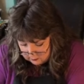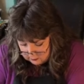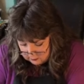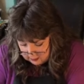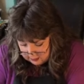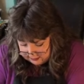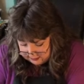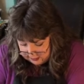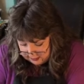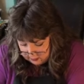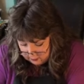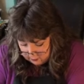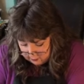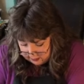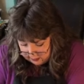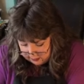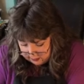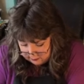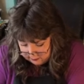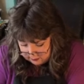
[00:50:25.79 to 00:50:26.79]
I get
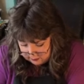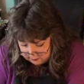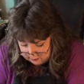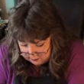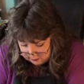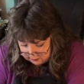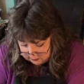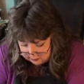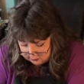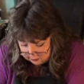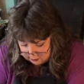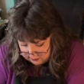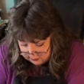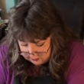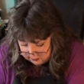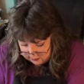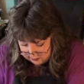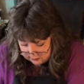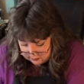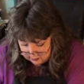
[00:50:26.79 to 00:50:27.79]
quiet when I'm
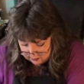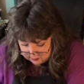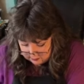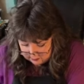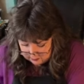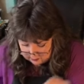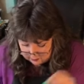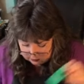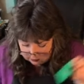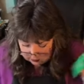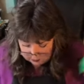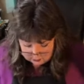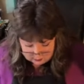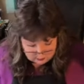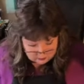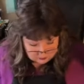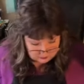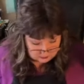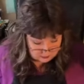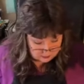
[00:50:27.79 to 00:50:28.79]
concentrating, so I
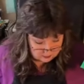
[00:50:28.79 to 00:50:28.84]
apologize.